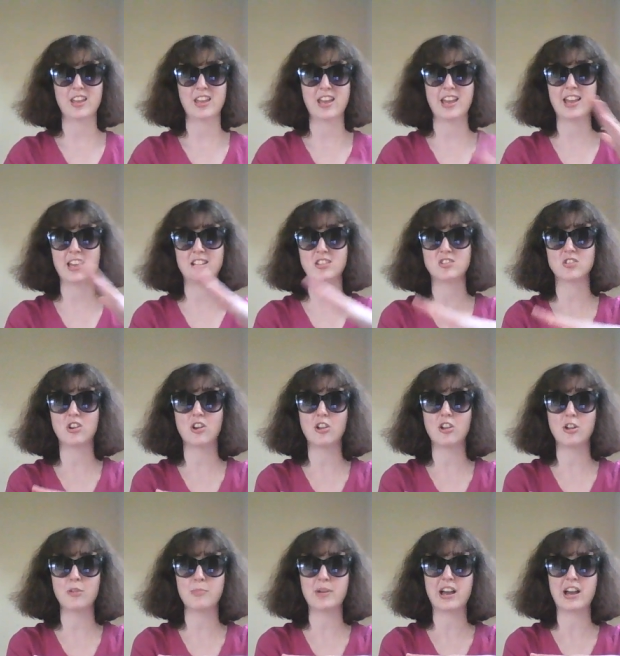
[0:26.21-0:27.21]
And it's
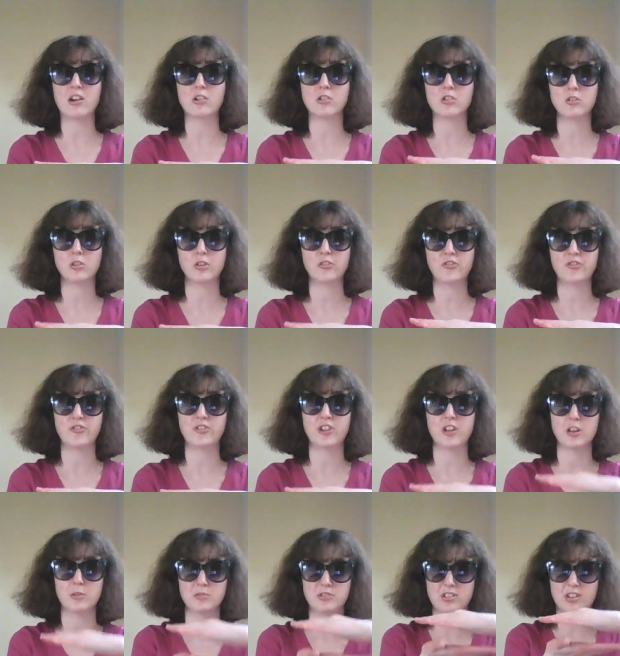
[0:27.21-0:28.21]
all about good
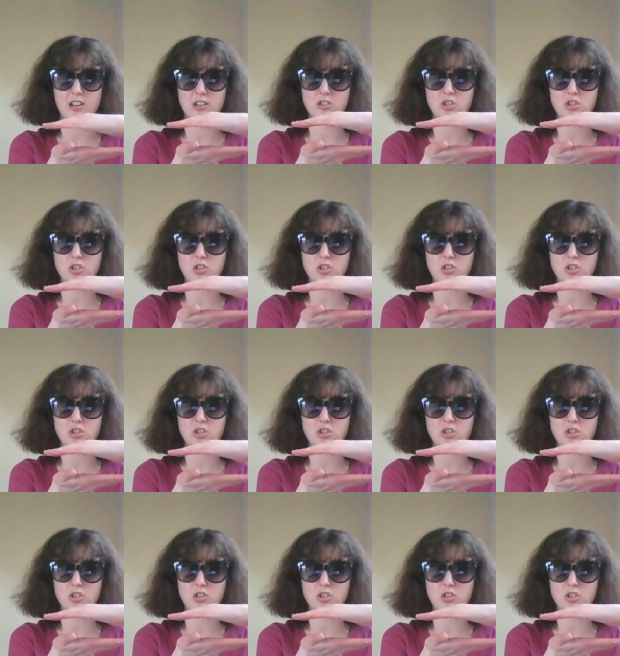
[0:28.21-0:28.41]
films that are